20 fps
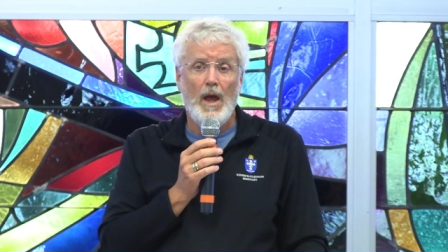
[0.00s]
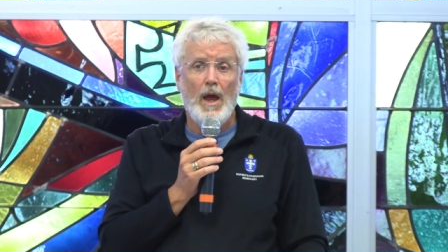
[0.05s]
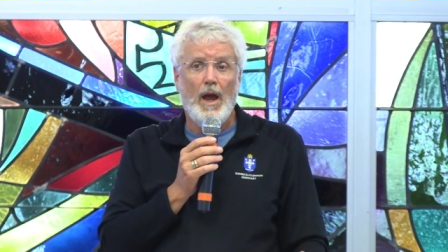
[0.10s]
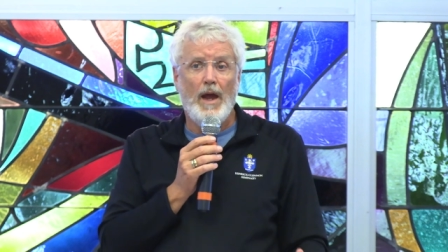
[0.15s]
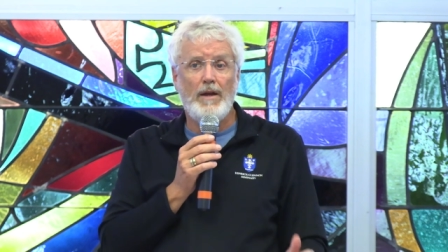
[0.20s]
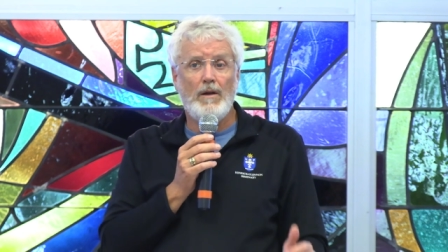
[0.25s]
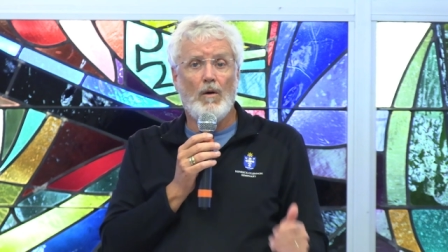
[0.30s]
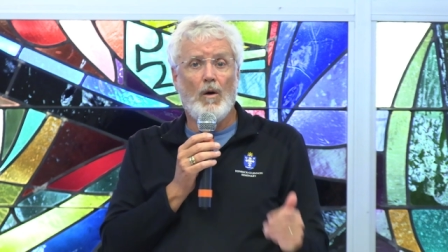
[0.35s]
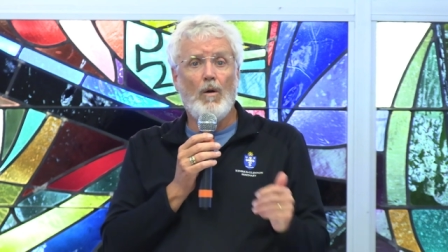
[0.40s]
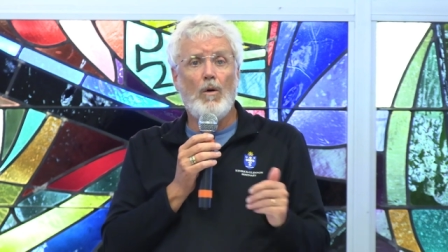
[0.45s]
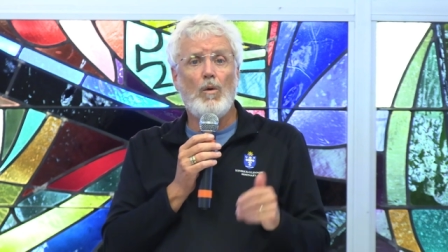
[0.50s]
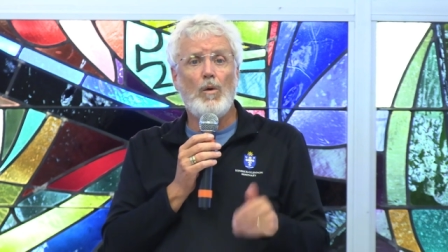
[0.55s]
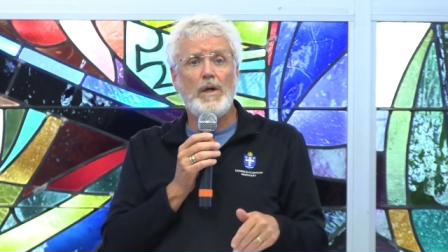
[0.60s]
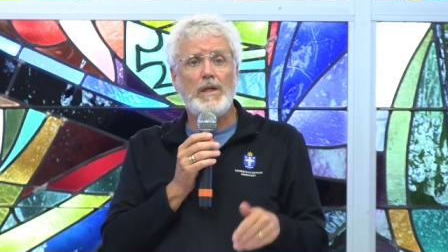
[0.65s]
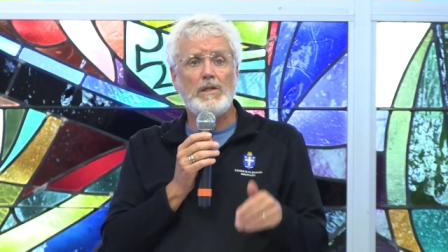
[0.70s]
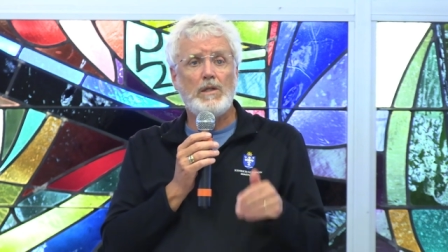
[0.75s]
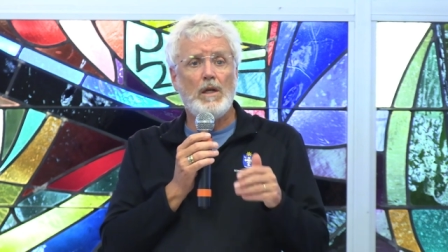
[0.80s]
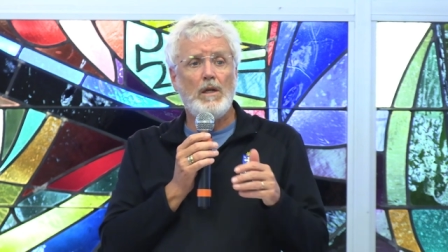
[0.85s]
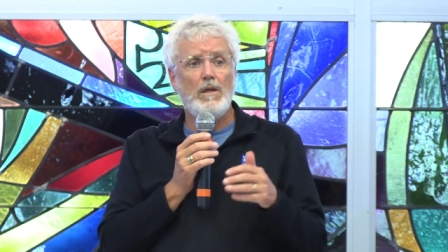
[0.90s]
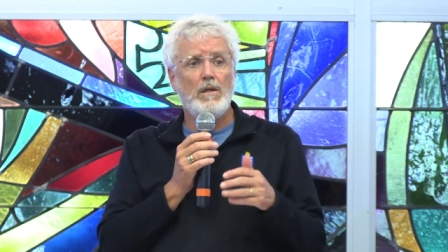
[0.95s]
And
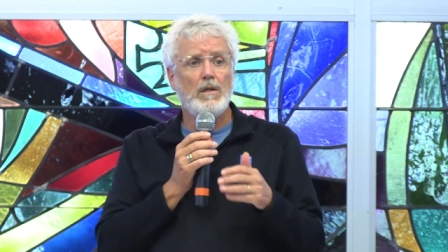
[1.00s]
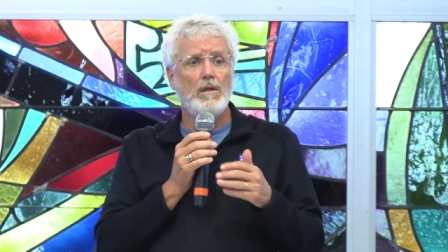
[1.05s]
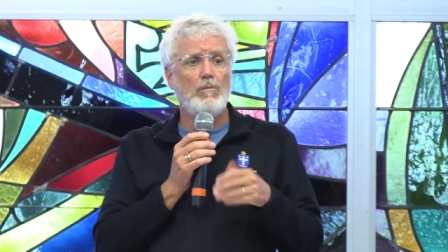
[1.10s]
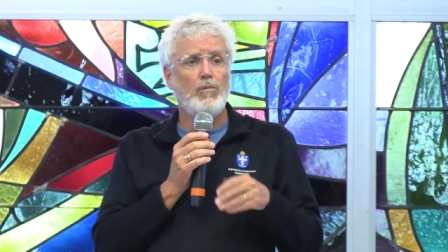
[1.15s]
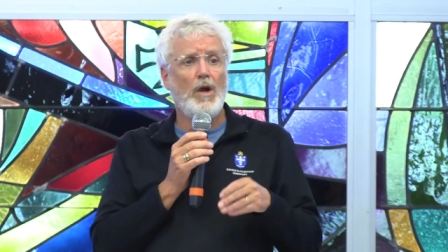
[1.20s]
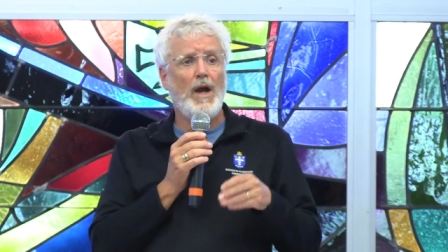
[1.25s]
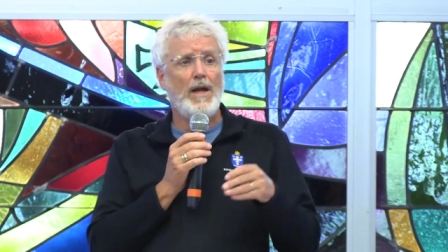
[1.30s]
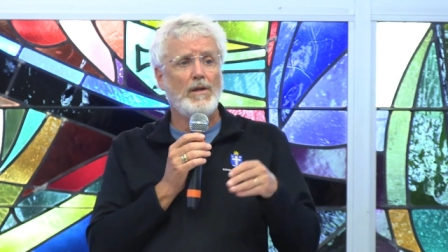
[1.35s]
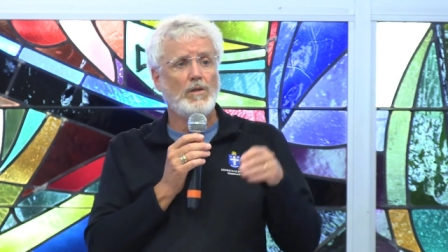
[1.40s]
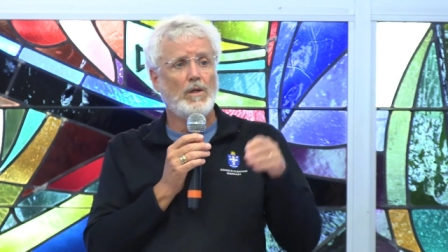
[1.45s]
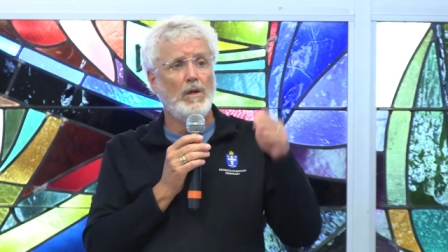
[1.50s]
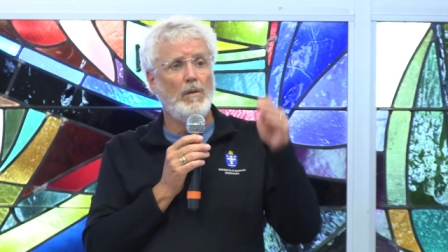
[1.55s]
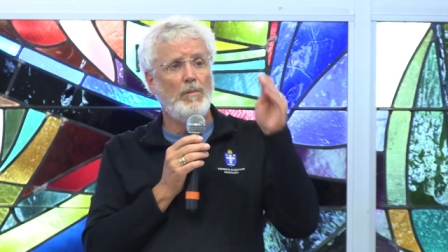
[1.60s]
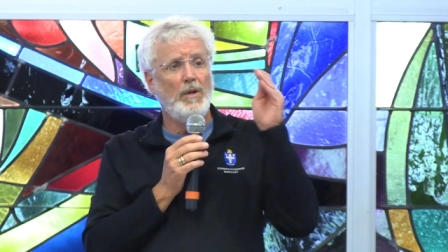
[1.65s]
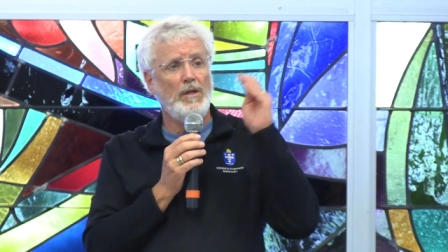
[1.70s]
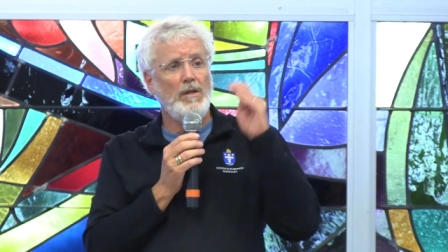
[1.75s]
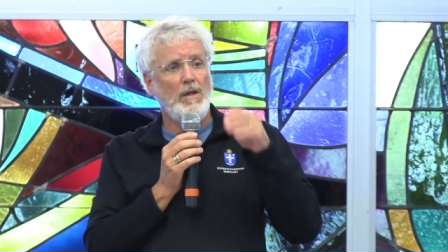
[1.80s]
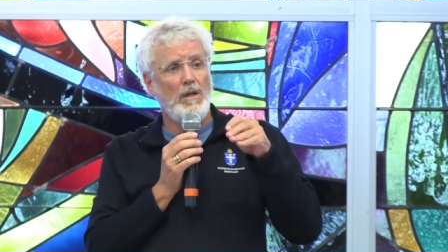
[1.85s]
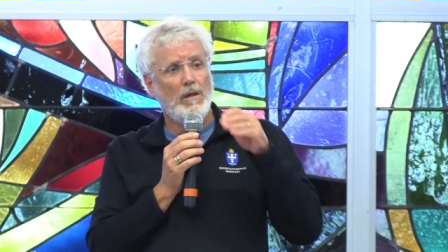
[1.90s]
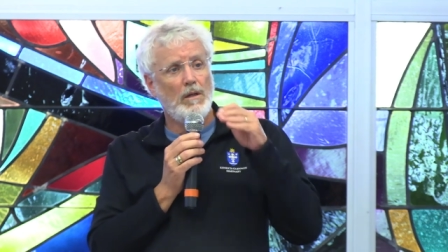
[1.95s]
always in Nebraska,
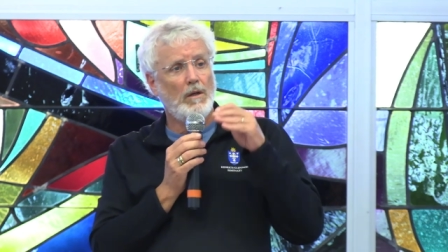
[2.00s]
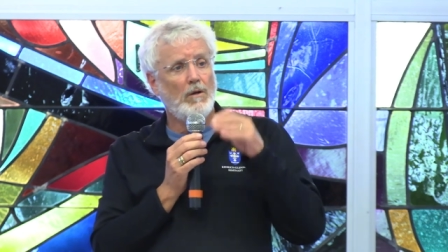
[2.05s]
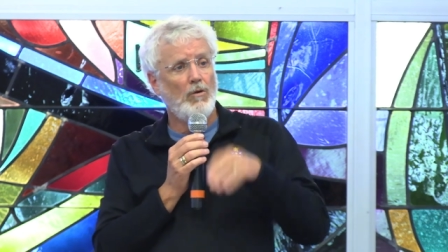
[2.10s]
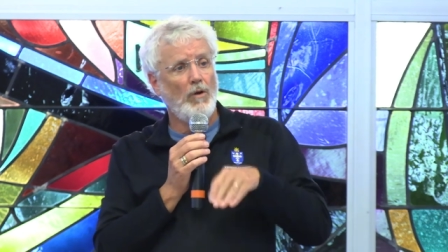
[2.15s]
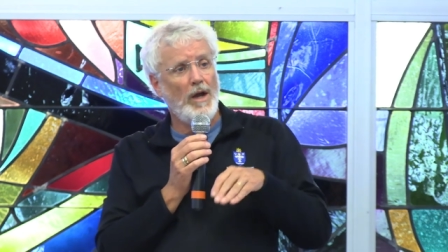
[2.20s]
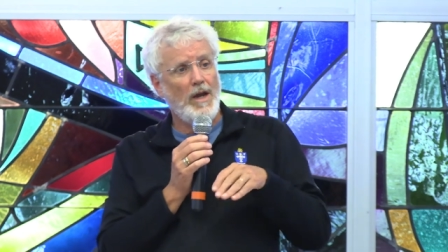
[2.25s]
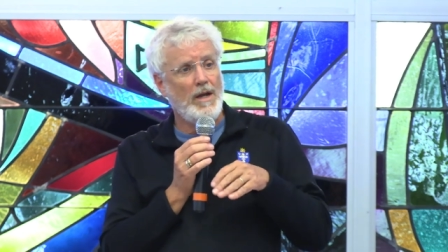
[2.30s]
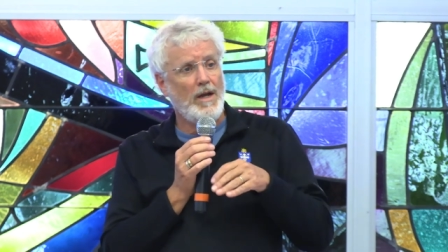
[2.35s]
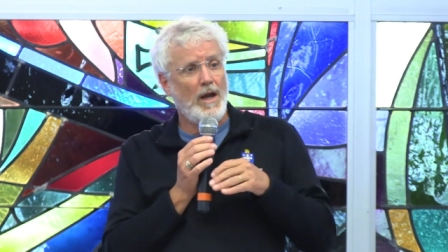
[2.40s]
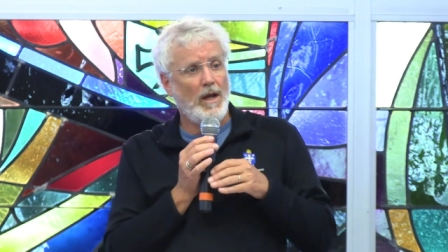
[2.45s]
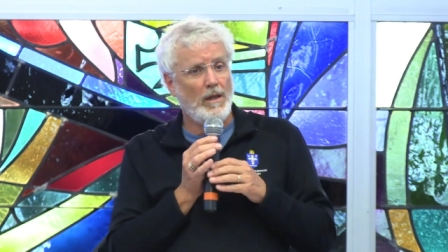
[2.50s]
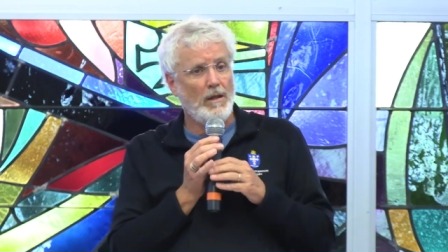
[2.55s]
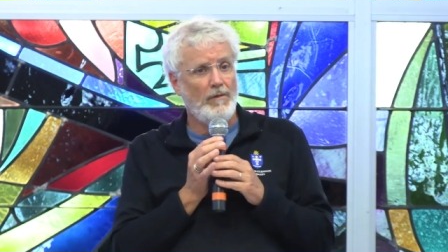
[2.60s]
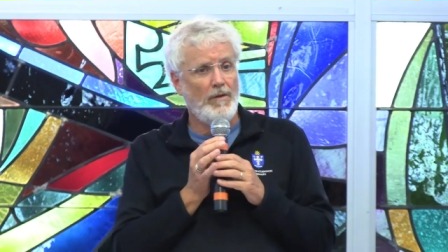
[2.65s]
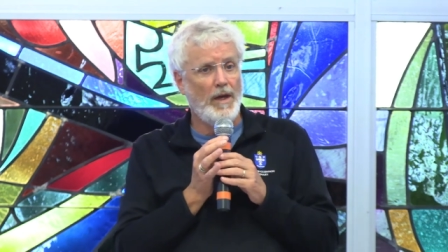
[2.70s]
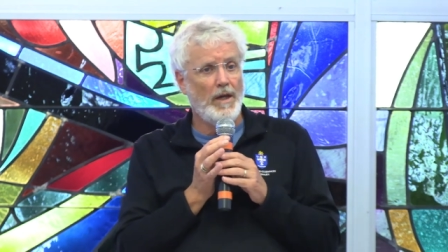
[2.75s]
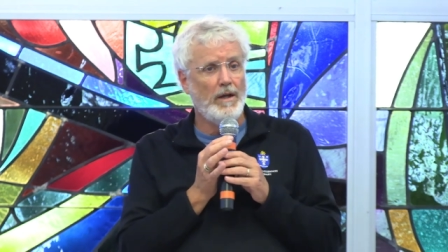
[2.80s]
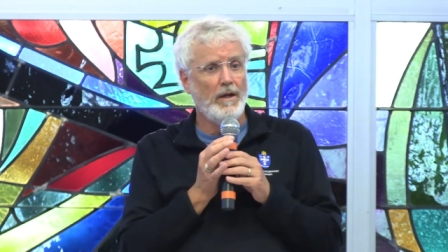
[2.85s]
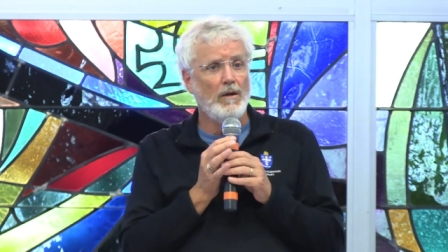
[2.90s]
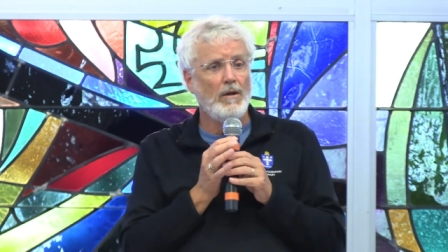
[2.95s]
beneath a grain
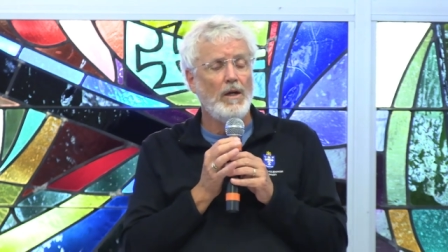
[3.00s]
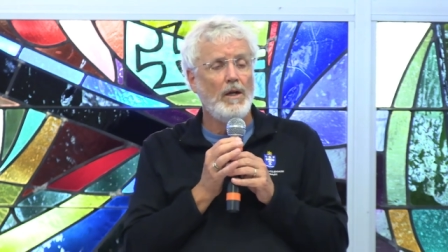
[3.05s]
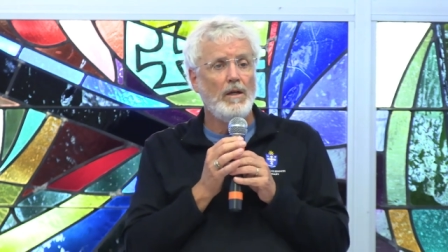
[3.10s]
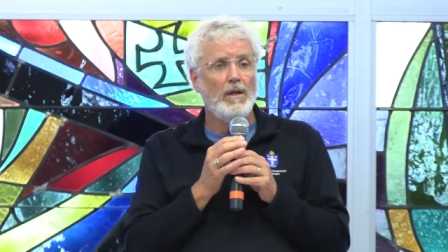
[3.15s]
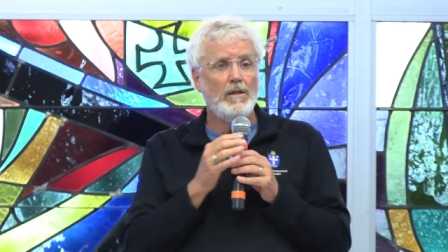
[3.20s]
elevator,